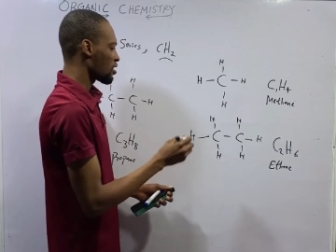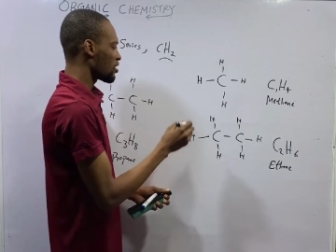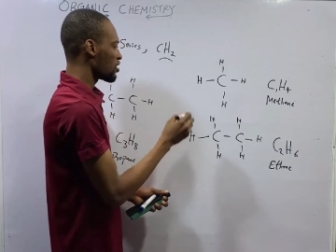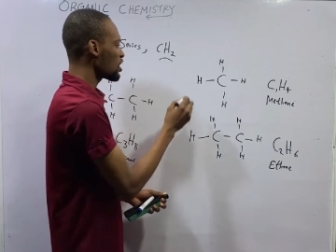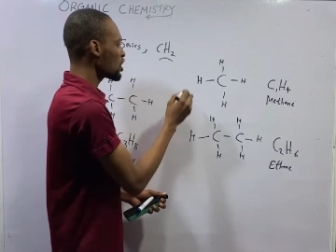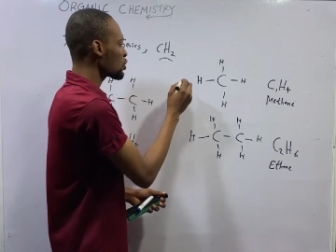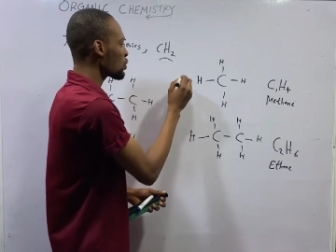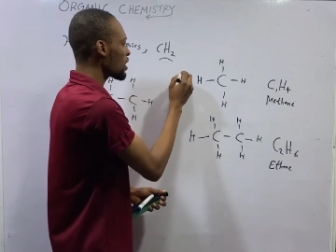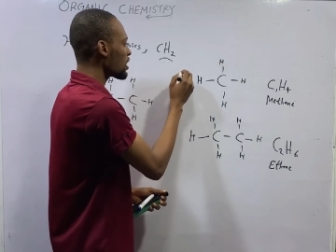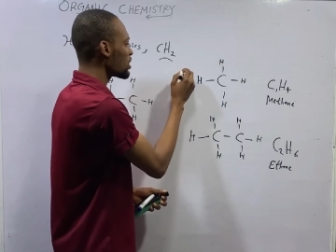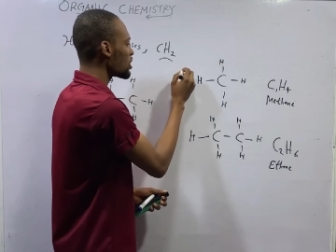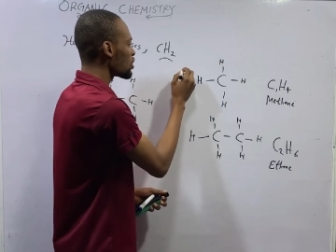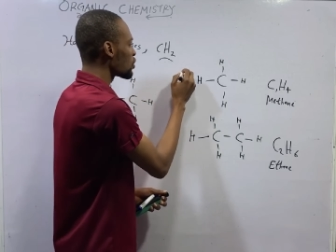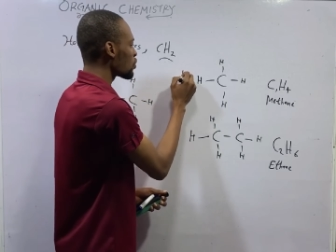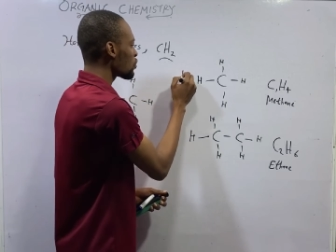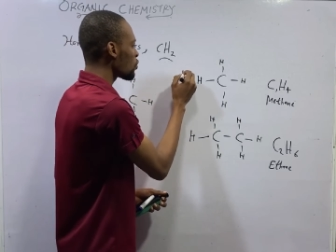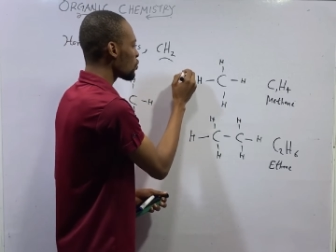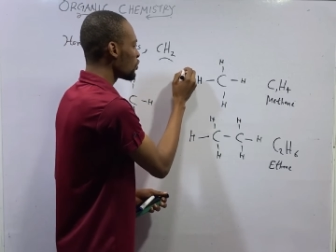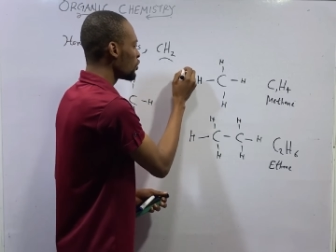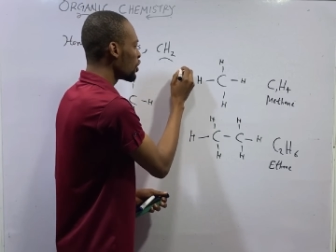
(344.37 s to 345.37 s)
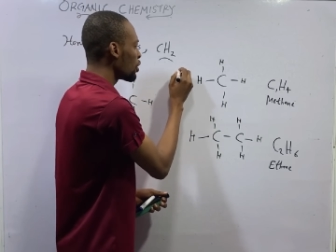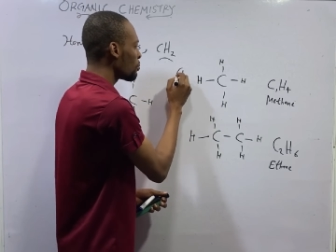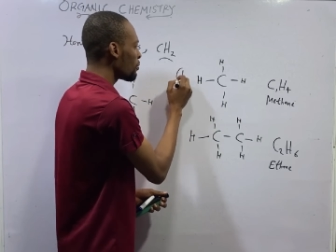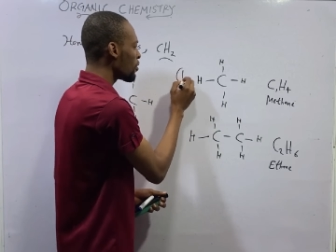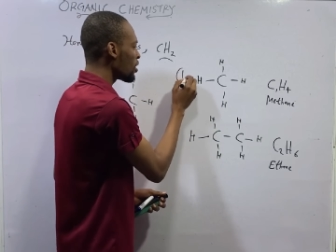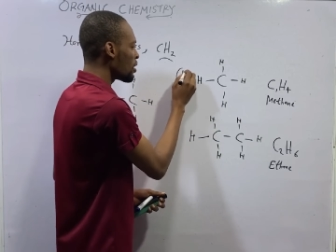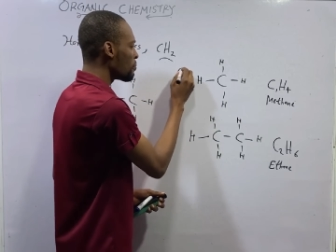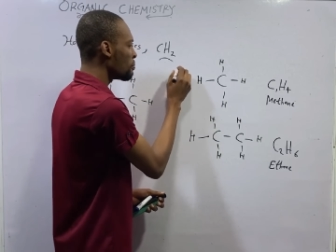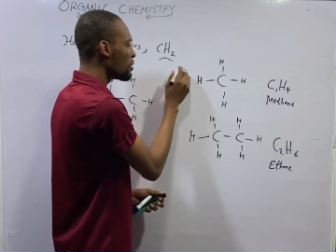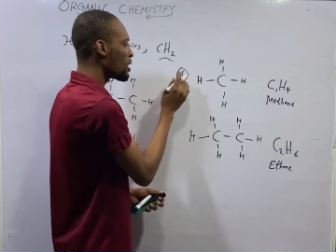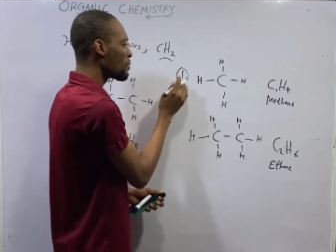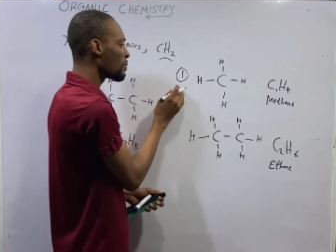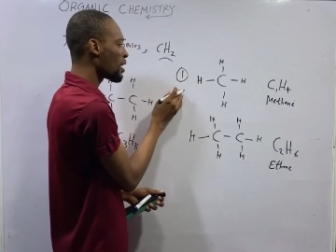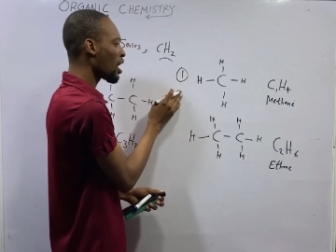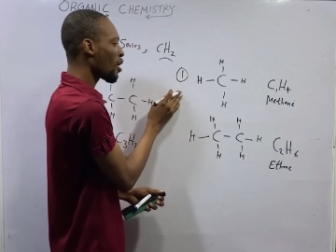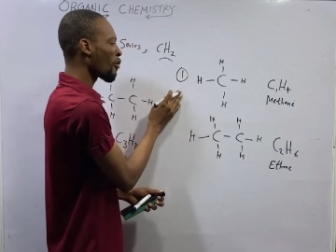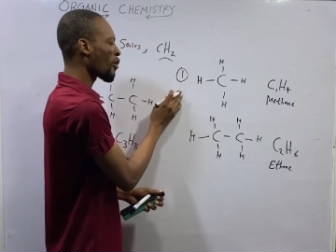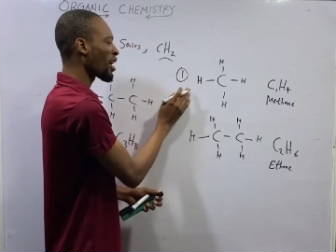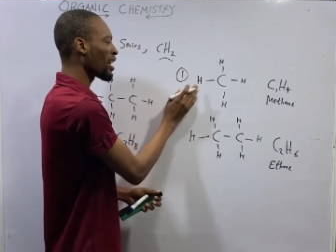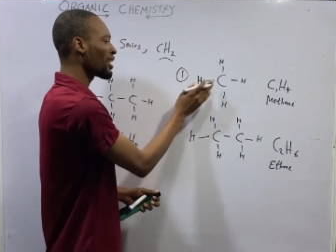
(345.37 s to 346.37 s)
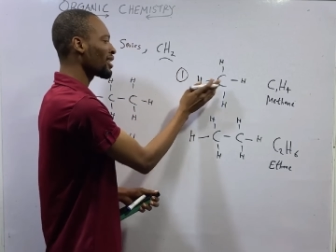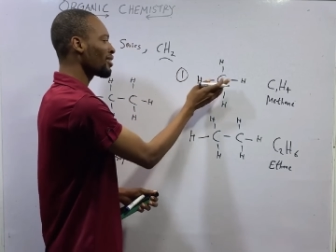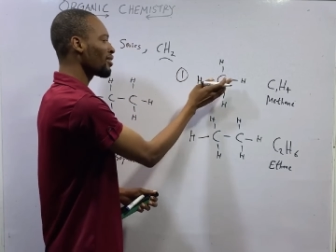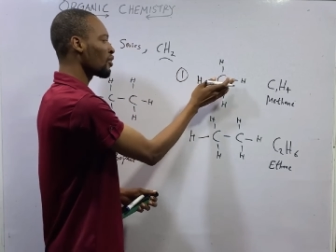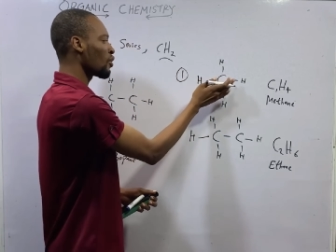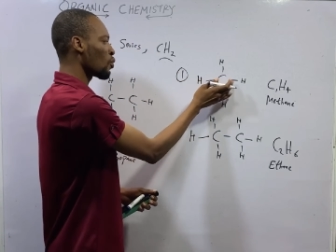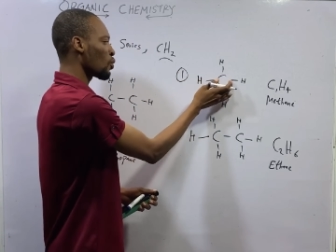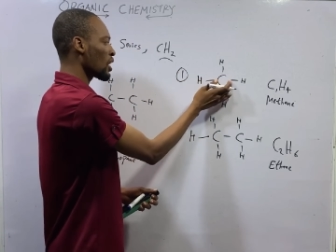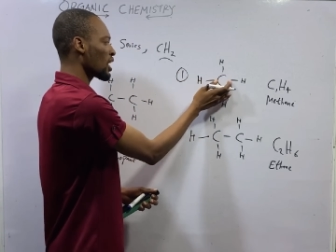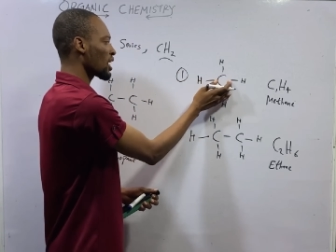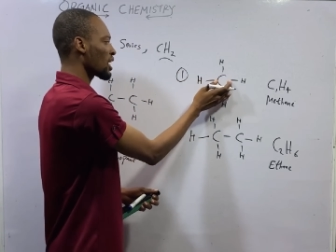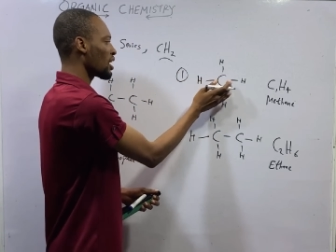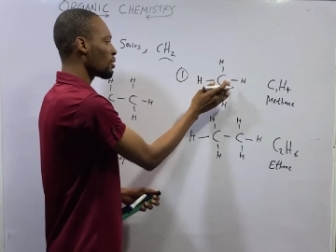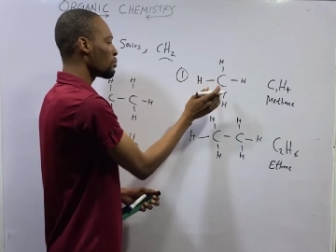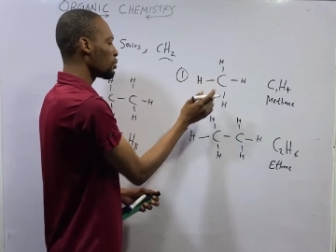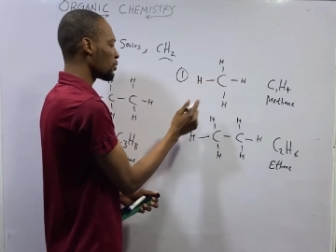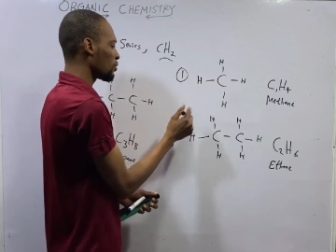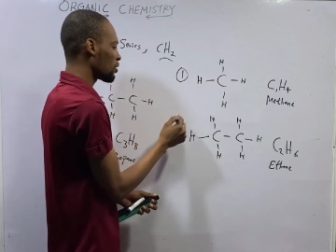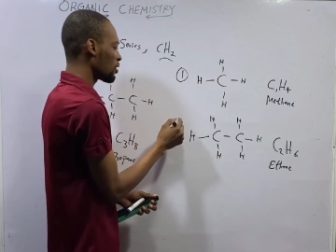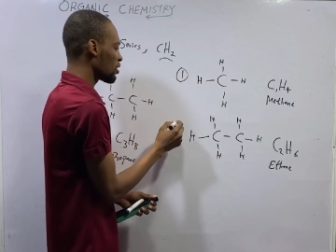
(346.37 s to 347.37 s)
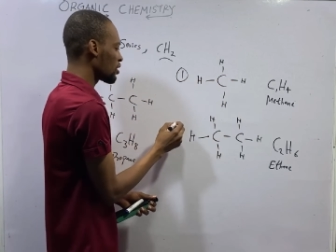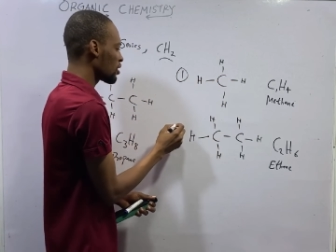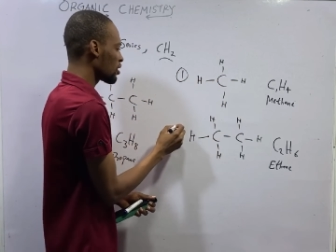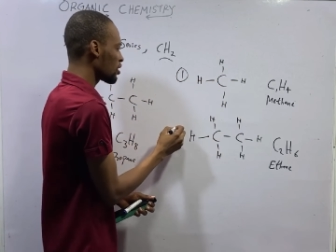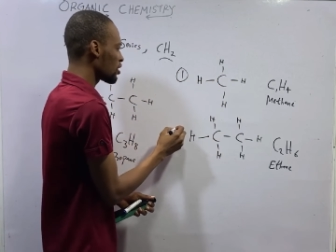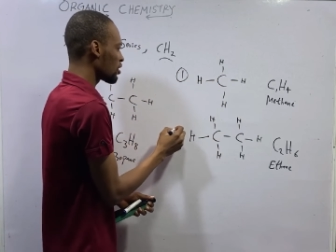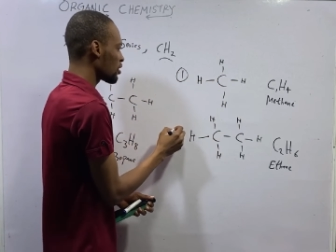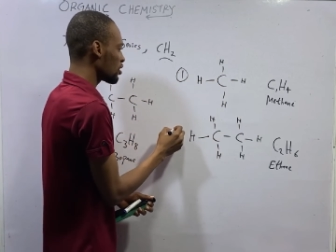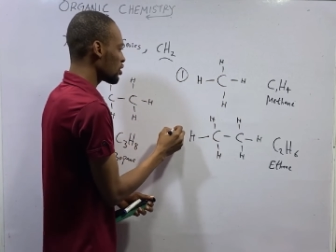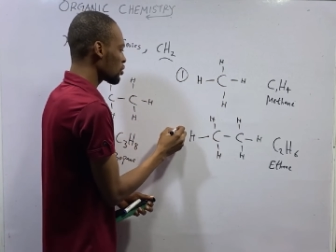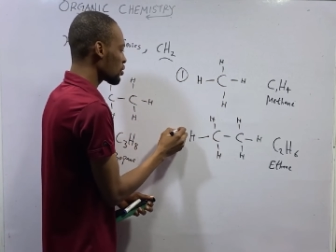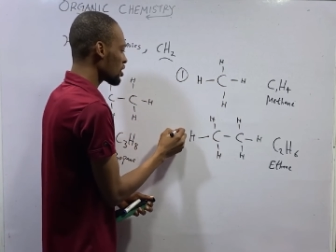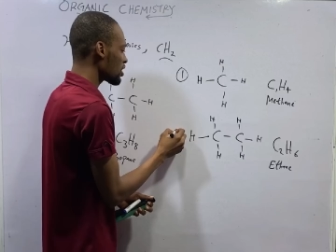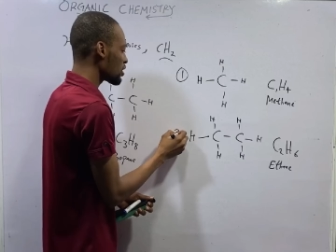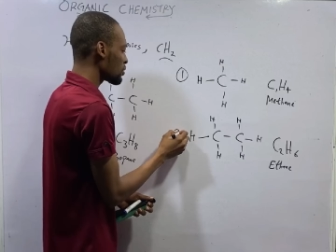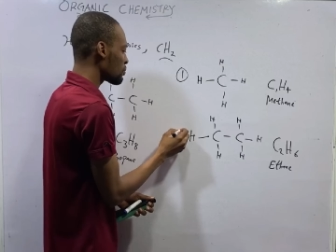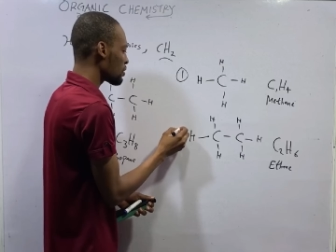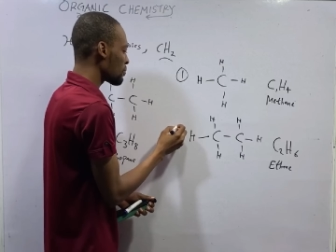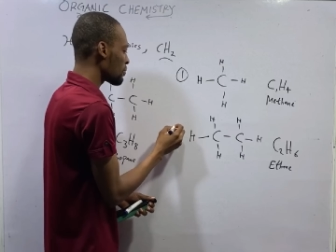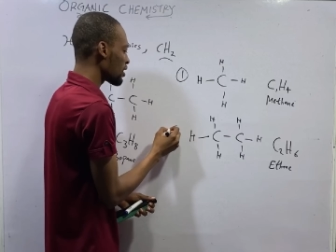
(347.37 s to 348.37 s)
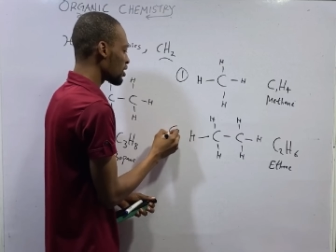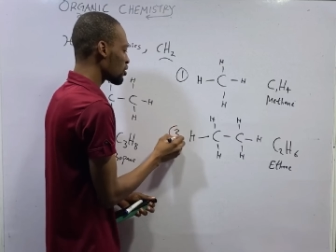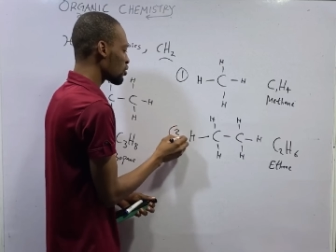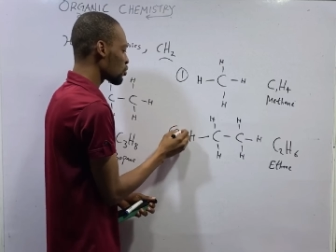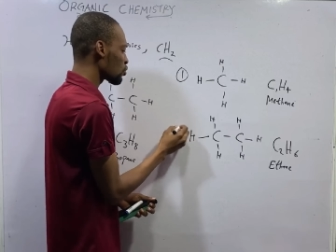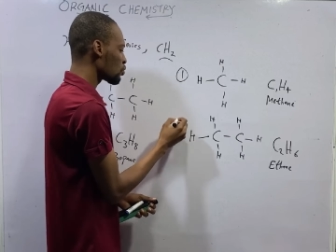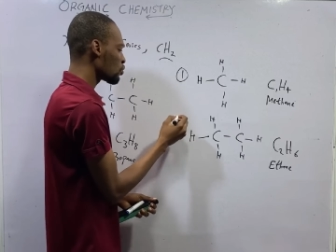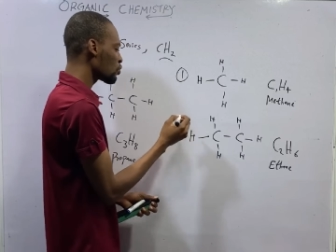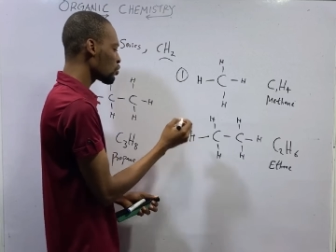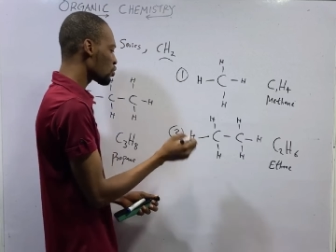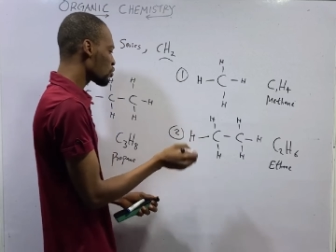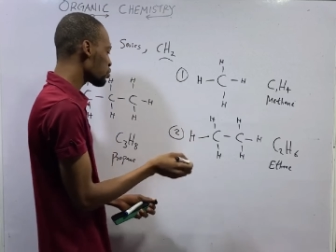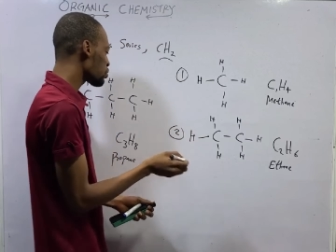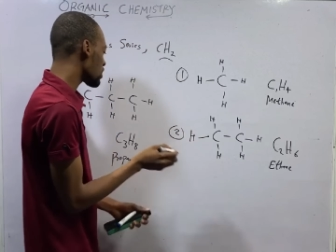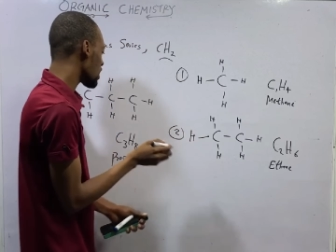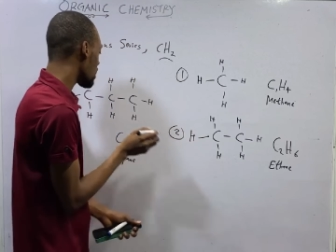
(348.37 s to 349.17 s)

This one is number, uh, member one, one carbon. This one is member two, two